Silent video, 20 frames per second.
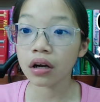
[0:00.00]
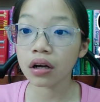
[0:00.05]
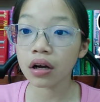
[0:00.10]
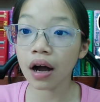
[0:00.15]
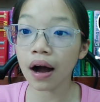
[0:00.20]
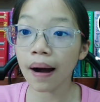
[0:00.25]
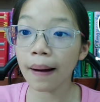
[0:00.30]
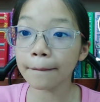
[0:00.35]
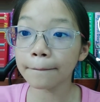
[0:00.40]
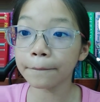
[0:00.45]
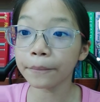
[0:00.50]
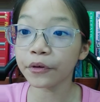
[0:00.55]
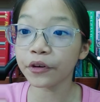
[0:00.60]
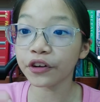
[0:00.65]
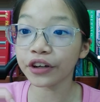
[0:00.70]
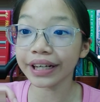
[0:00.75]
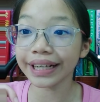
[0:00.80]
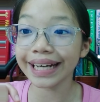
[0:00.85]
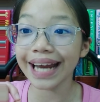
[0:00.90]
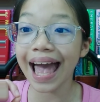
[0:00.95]

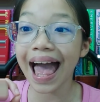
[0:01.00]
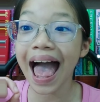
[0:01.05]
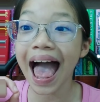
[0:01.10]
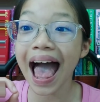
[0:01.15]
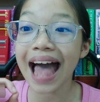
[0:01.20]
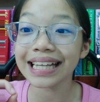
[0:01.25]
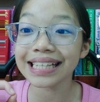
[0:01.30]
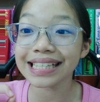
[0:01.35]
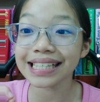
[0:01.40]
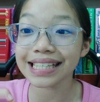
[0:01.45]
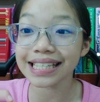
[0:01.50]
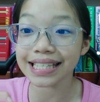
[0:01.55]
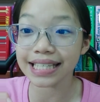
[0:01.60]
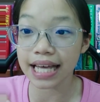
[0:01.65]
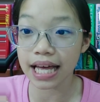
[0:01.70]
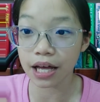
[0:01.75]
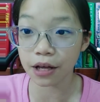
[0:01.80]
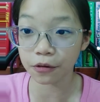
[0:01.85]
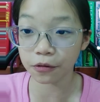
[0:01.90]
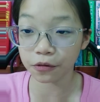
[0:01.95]

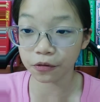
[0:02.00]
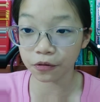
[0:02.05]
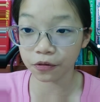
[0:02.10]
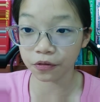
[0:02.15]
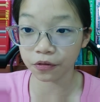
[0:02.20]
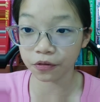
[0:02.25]
Comprehensive.